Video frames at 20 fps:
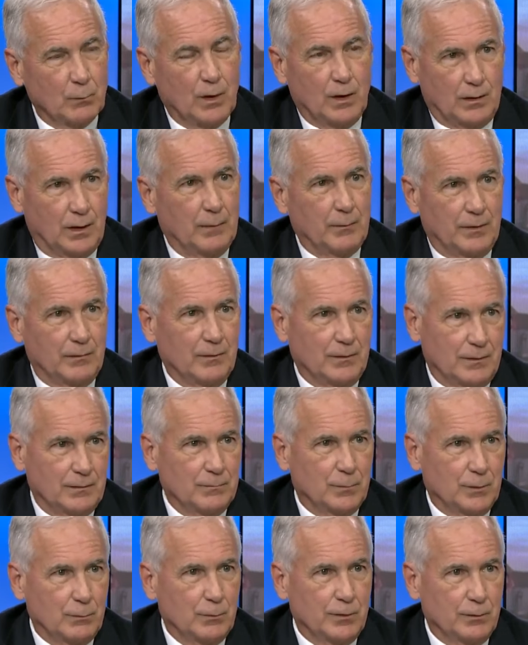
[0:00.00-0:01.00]
Well, I mean,
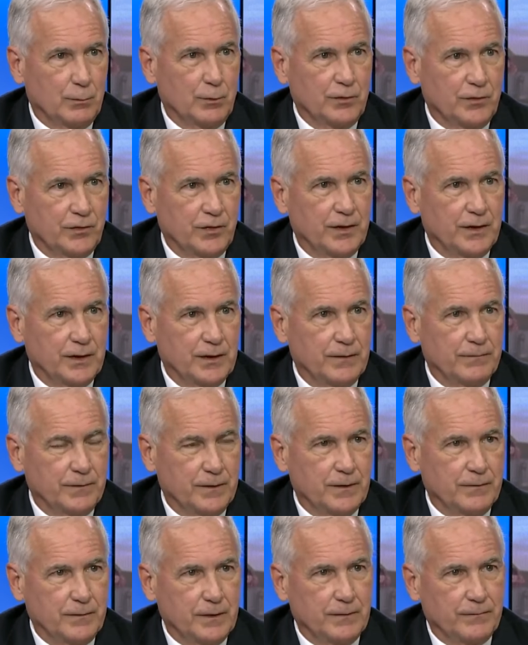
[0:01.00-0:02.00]
we'll see
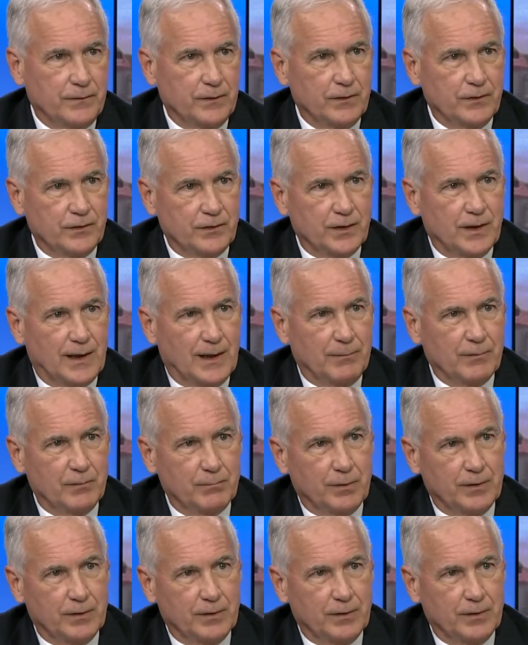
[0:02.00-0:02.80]
if this stops.